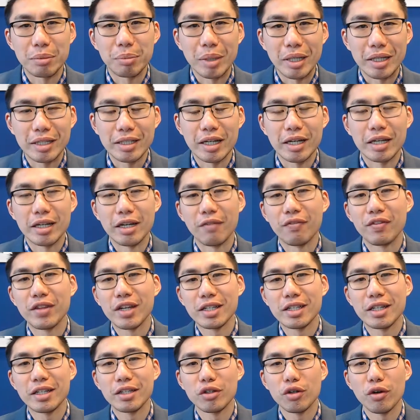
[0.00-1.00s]
and if this is
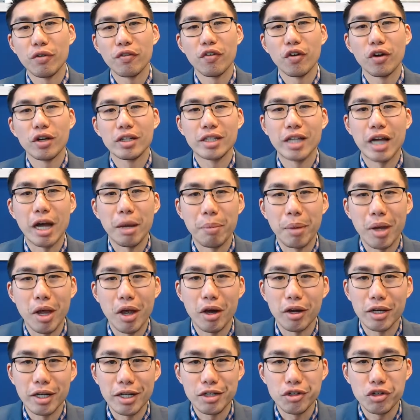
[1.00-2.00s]
your first time here on
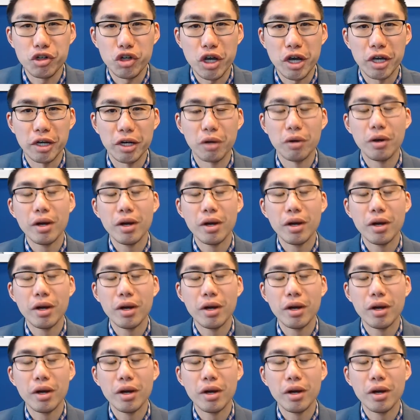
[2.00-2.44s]
this channel,